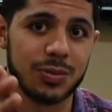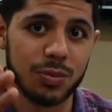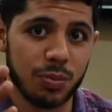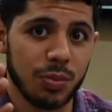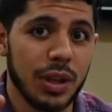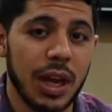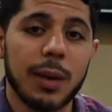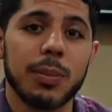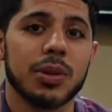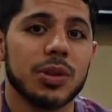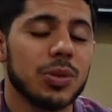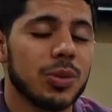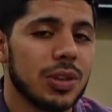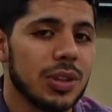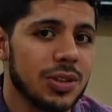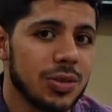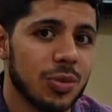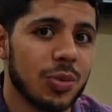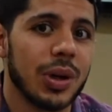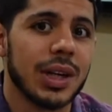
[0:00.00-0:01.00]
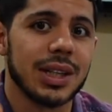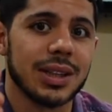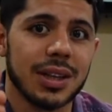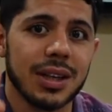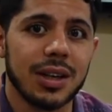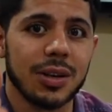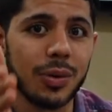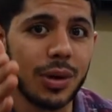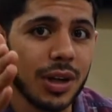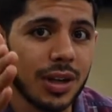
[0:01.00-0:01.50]
the opportunity is right
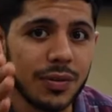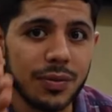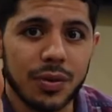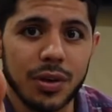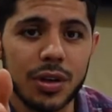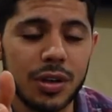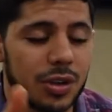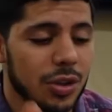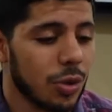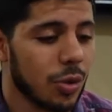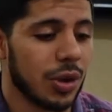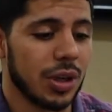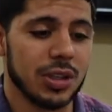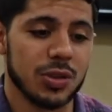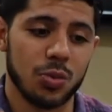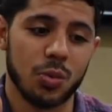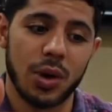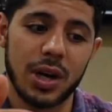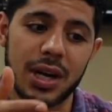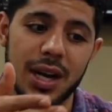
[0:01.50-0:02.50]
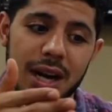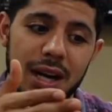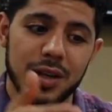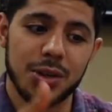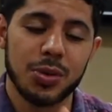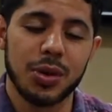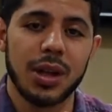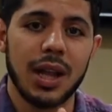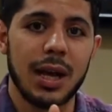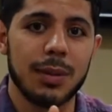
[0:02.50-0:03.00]
there, right in front of your door. It's right on
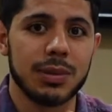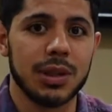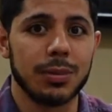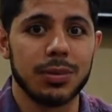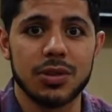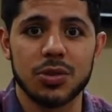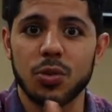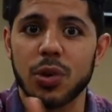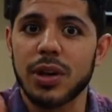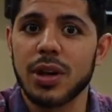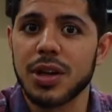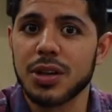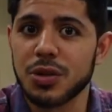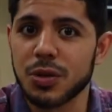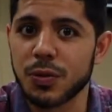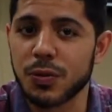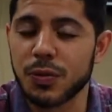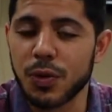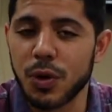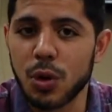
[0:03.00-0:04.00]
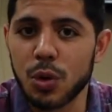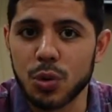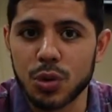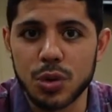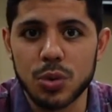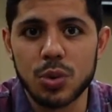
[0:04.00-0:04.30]
your laptop. It's right on your phone. You